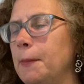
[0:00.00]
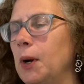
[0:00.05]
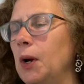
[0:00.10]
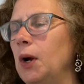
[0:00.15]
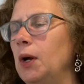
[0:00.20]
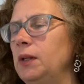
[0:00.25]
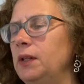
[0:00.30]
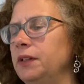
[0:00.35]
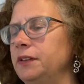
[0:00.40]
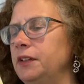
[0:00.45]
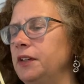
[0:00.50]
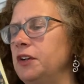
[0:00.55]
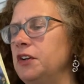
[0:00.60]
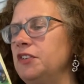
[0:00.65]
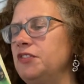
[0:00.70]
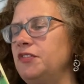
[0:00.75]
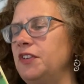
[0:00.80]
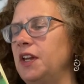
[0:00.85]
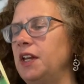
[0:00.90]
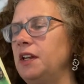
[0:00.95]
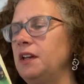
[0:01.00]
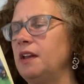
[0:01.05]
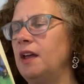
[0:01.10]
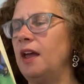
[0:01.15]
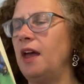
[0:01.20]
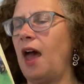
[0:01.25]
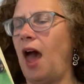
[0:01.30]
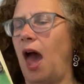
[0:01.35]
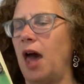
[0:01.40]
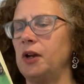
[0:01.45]
Pearl looked at her feet,
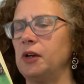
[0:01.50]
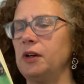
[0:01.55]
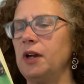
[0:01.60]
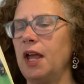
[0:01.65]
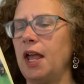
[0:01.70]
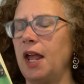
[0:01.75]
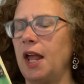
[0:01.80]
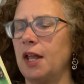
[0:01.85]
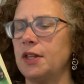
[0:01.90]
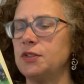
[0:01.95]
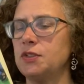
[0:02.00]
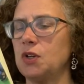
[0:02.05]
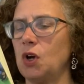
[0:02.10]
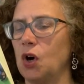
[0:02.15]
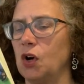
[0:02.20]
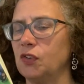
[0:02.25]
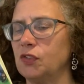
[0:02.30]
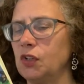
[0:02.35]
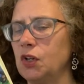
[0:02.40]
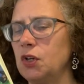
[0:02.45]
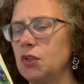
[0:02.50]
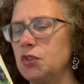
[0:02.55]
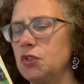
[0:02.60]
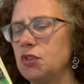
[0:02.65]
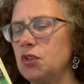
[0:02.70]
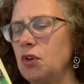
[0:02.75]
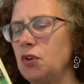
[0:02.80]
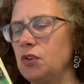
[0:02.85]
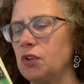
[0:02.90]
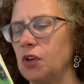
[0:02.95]
at her hands, over her
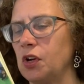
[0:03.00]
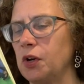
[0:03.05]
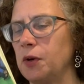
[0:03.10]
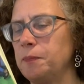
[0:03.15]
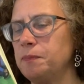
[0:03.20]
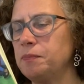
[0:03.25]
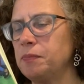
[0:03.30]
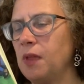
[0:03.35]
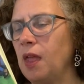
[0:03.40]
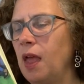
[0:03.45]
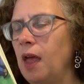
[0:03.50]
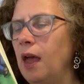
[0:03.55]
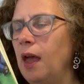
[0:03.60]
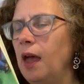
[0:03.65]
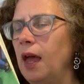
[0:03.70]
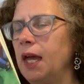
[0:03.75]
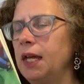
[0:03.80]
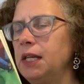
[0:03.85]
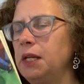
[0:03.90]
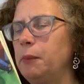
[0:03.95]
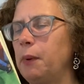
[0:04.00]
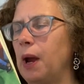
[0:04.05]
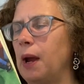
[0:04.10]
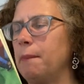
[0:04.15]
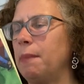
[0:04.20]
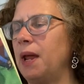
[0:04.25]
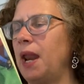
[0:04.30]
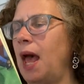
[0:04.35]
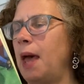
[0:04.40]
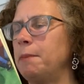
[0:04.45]
shoulder, anywhere
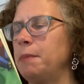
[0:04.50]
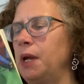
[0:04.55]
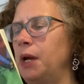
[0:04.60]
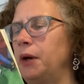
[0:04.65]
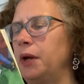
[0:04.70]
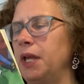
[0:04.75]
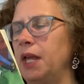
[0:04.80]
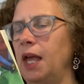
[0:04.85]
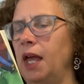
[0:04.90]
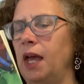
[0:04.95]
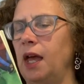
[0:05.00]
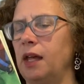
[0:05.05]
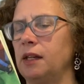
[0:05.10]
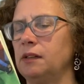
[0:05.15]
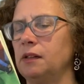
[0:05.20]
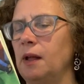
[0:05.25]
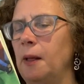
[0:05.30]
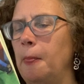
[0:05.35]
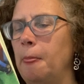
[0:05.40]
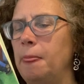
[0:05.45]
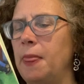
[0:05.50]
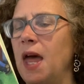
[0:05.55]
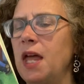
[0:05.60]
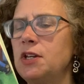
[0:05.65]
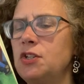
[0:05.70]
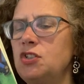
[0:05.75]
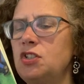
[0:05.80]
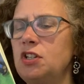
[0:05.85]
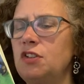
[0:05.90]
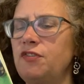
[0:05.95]
but at Marianne.
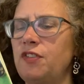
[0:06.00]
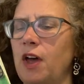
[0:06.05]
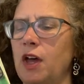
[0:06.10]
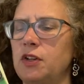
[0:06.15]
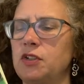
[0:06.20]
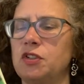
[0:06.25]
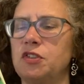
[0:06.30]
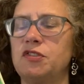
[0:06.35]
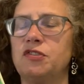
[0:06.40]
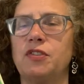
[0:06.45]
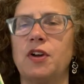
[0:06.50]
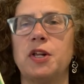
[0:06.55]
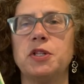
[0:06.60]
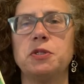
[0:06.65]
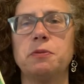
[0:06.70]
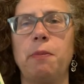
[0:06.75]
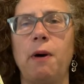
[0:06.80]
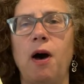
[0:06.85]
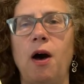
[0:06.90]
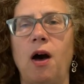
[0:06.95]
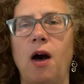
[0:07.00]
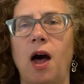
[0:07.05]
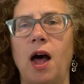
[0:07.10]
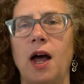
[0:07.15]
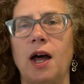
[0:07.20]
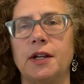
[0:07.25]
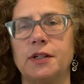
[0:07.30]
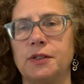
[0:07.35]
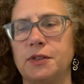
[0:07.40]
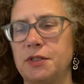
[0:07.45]
Then she felt her friend's paw
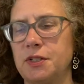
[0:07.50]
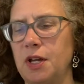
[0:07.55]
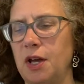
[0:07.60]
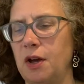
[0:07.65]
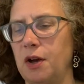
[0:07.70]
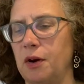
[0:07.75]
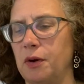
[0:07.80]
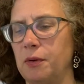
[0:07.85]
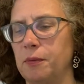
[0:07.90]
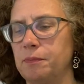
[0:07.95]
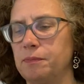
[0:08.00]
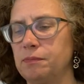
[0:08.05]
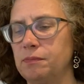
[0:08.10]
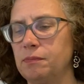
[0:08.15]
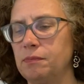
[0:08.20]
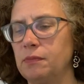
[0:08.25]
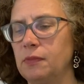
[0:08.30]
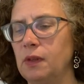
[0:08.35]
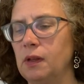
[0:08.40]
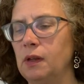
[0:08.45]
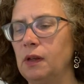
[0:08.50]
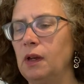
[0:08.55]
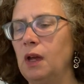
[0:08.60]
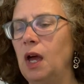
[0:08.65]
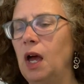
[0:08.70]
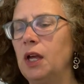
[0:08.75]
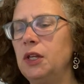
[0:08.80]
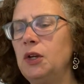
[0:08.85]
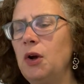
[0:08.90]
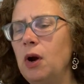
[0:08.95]
on her toe.
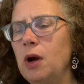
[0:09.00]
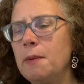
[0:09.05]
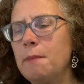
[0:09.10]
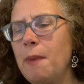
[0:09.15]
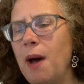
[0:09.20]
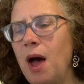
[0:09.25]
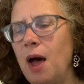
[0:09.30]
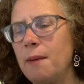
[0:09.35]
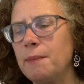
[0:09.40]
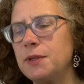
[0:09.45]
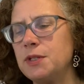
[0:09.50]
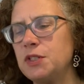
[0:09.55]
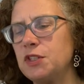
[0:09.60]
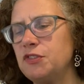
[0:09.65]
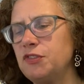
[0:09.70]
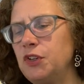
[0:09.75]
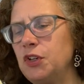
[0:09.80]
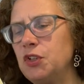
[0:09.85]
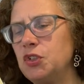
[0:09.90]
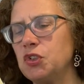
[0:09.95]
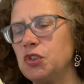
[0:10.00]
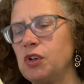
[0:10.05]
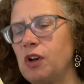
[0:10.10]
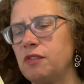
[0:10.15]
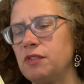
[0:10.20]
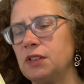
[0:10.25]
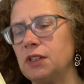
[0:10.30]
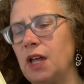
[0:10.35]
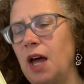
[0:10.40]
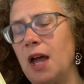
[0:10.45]
Your mom is the future
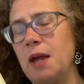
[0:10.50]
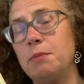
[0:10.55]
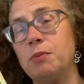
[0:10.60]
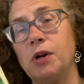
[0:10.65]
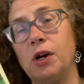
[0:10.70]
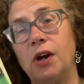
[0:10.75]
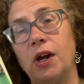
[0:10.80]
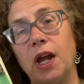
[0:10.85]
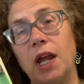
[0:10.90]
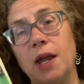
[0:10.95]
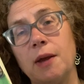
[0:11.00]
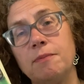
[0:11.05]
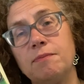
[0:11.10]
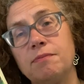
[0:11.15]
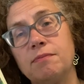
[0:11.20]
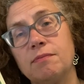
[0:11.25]
of the library.